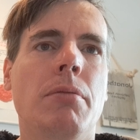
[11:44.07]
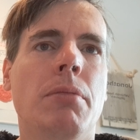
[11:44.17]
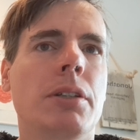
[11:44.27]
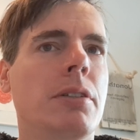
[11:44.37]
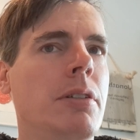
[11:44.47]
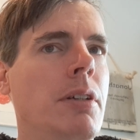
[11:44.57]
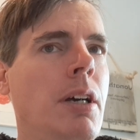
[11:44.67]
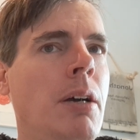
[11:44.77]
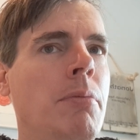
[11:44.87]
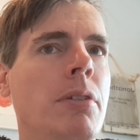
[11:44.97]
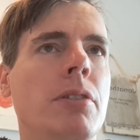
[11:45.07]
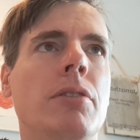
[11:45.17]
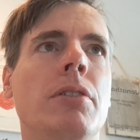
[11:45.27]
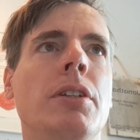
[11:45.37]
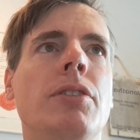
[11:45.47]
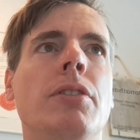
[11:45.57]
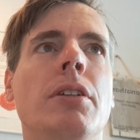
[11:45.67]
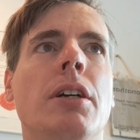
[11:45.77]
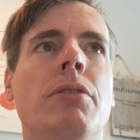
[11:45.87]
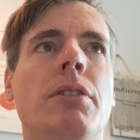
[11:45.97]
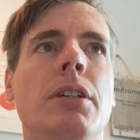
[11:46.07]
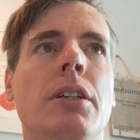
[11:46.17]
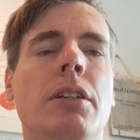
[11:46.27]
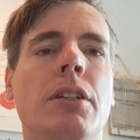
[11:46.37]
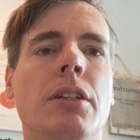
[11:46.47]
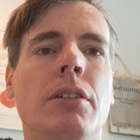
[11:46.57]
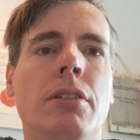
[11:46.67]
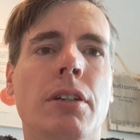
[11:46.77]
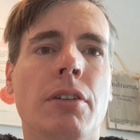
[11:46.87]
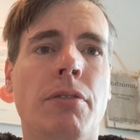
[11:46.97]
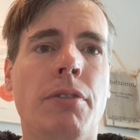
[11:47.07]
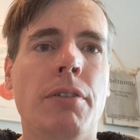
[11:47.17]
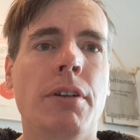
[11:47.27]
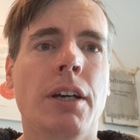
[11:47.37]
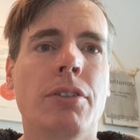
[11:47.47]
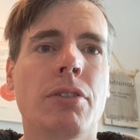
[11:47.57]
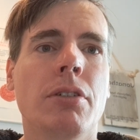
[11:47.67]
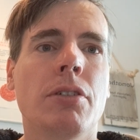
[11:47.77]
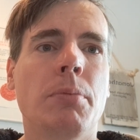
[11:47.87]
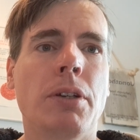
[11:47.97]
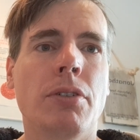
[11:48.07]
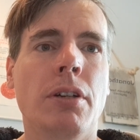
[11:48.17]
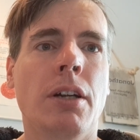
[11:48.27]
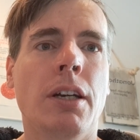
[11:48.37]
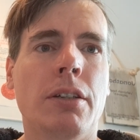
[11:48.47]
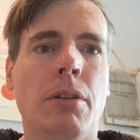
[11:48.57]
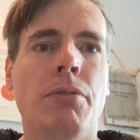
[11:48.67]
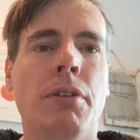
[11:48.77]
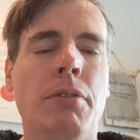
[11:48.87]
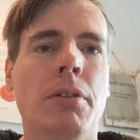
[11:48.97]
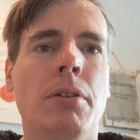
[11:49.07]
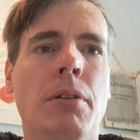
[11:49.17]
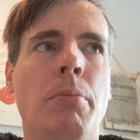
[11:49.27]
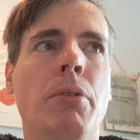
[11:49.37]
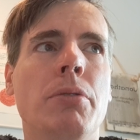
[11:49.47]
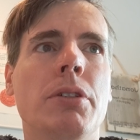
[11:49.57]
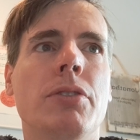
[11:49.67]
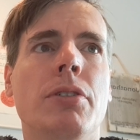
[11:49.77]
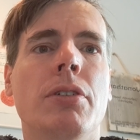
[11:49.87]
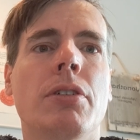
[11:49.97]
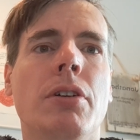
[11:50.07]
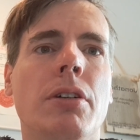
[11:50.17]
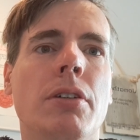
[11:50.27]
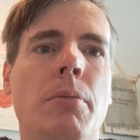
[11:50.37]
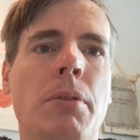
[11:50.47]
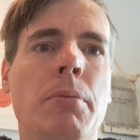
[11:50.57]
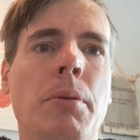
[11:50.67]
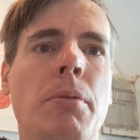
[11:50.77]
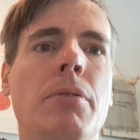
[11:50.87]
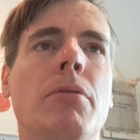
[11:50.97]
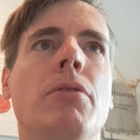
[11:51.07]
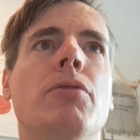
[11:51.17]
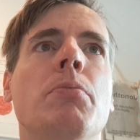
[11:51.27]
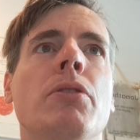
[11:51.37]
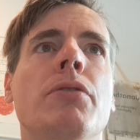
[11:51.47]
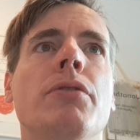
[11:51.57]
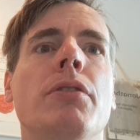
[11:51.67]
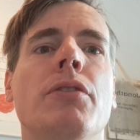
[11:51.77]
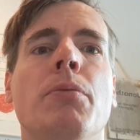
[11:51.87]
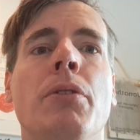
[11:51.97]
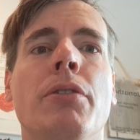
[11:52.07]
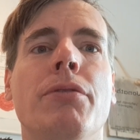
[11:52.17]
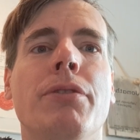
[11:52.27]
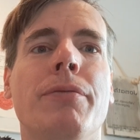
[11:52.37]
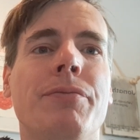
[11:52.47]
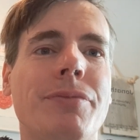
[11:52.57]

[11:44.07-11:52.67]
But I'm not dissing the I20N. I think it has a very nice color, especially I like that very bluish color, the baby blue or Smurf